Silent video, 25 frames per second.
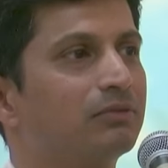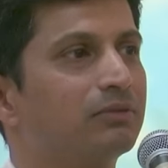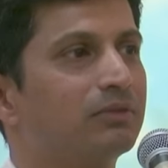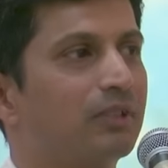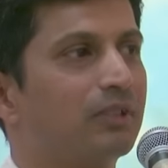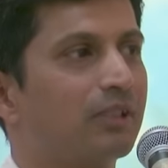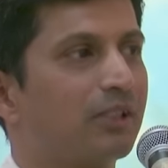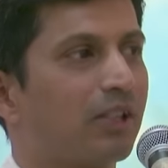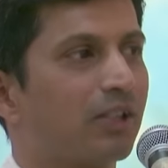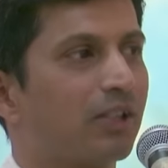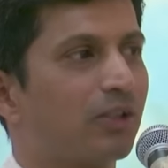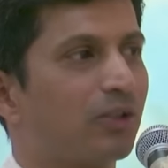
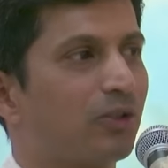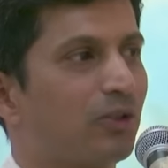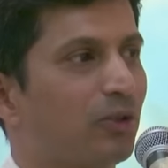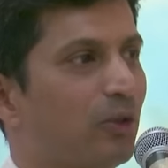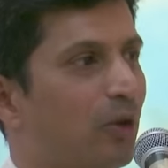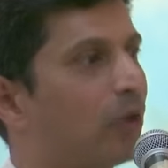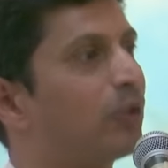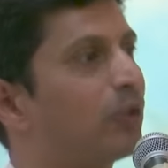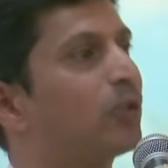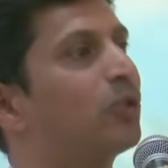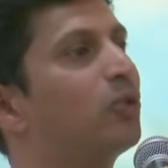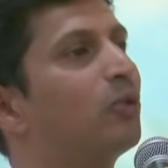This is
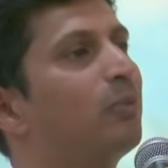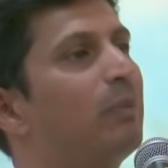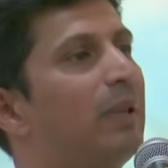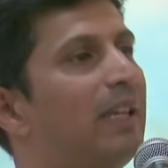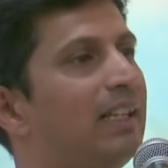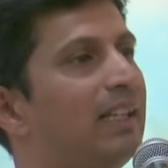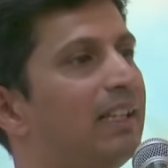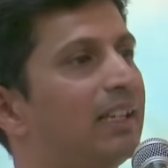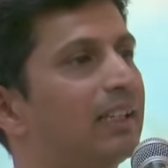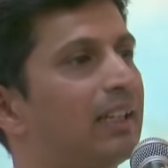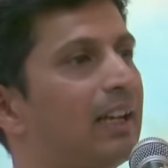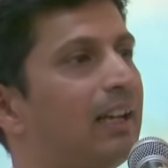not to
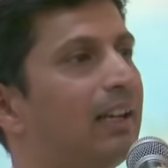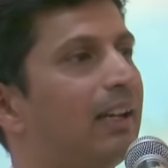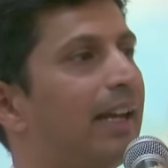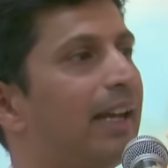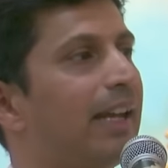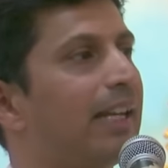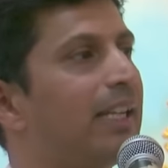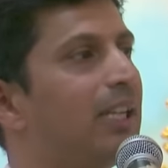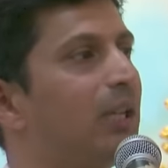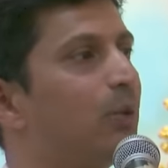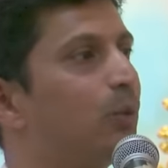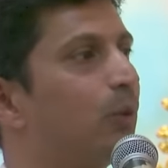belittle
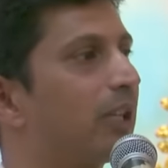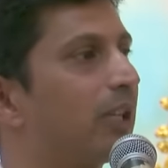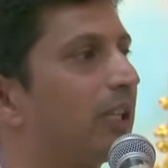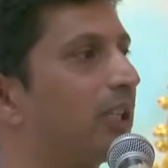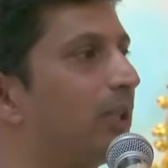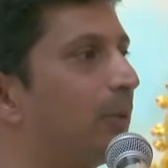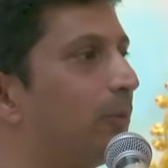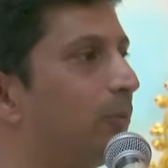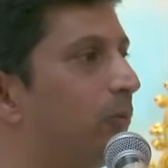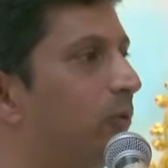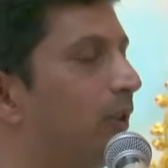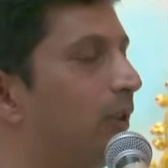any
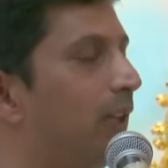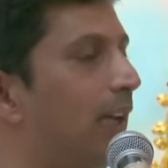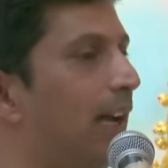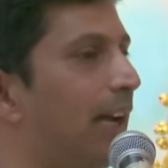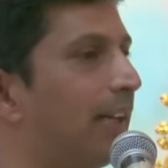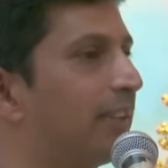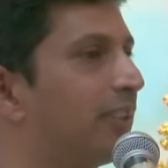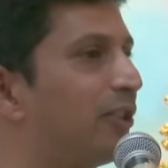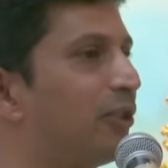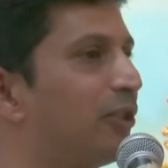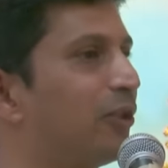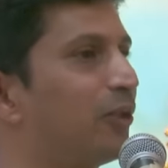worshipful
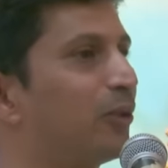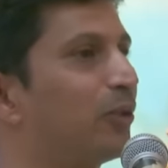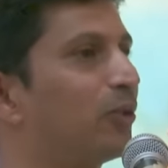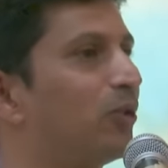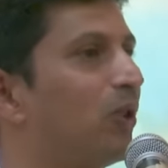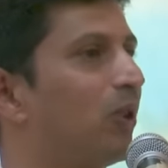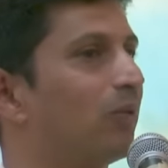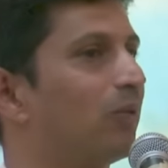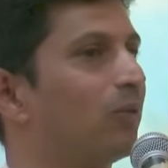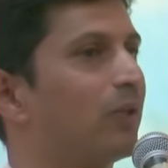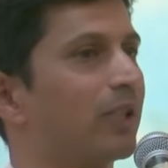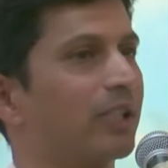
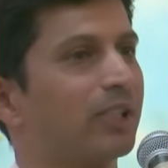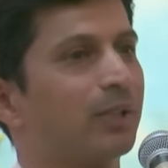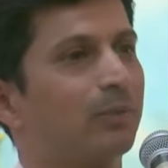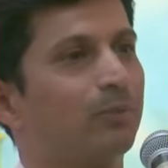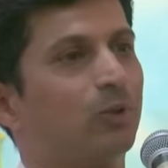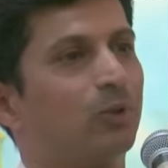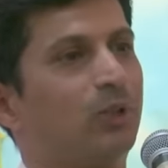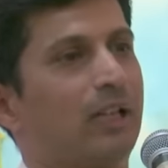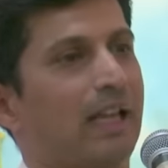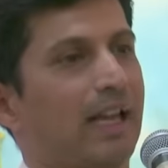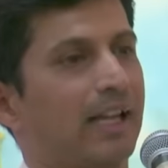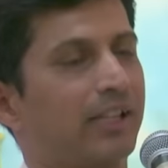attitude or
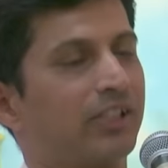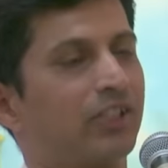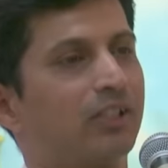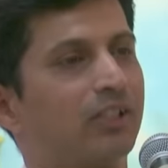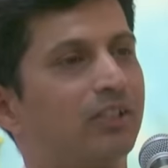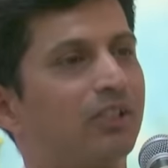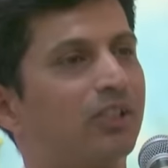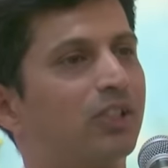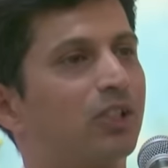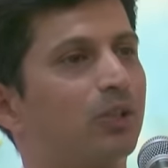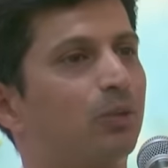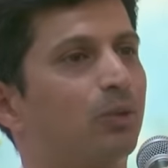worshipful
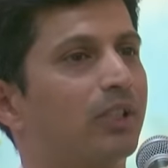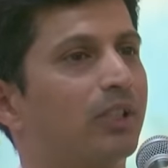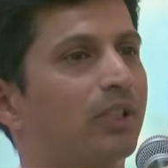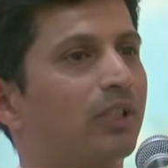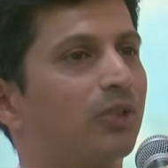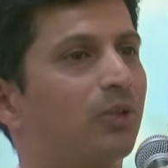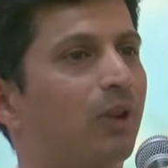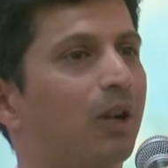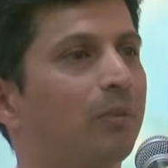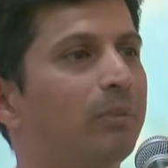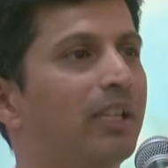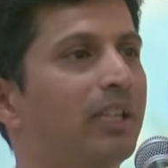actions
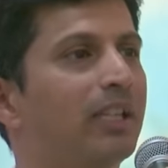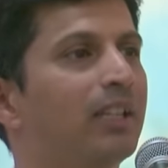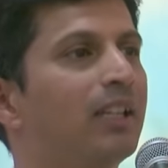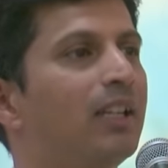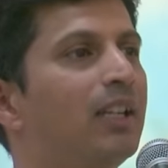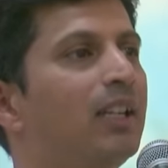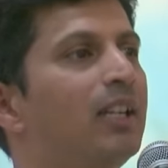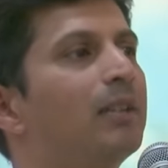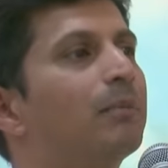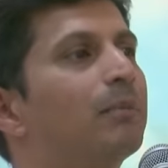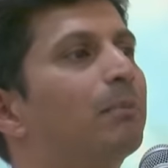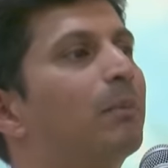towards Swami,
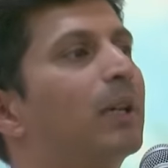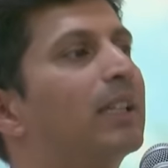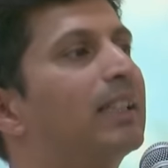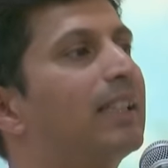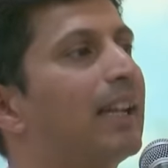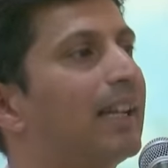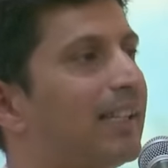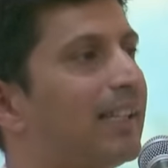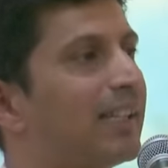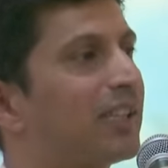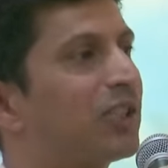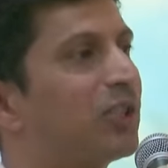but
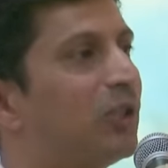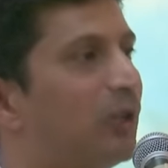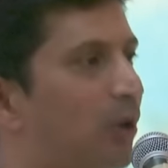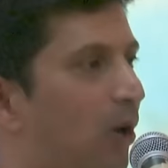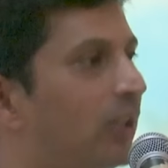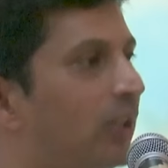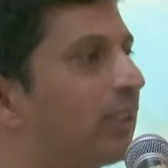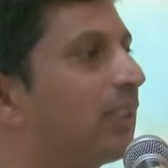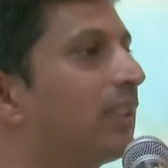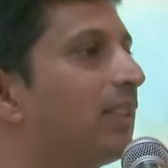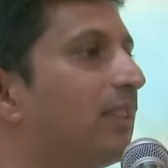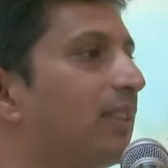that is
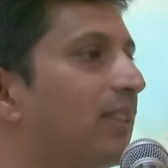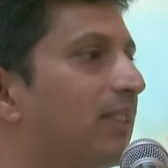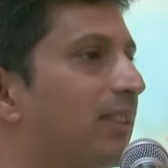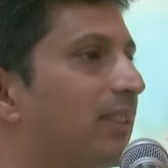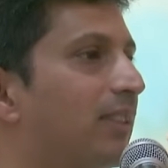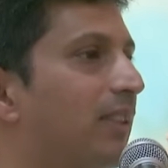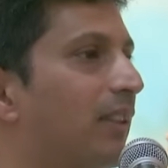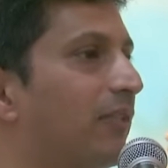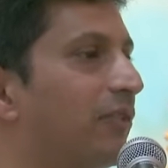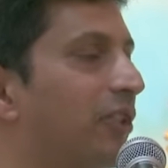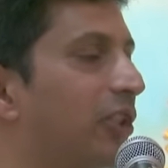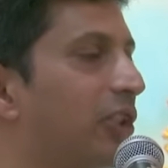not
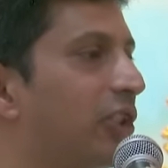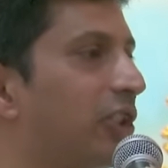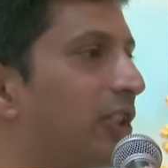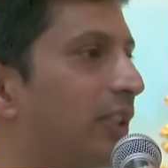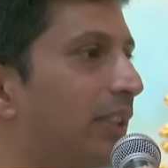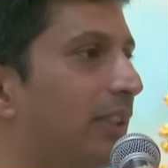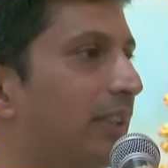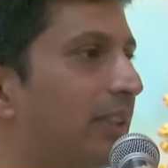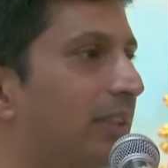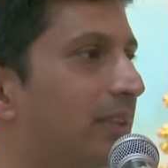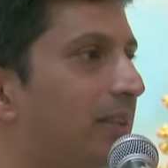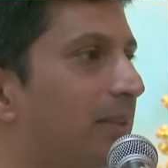
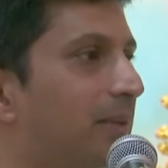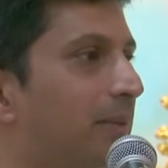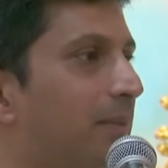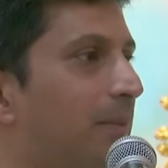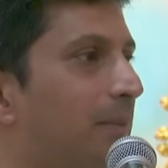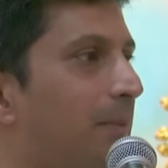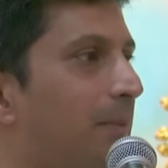sufficient.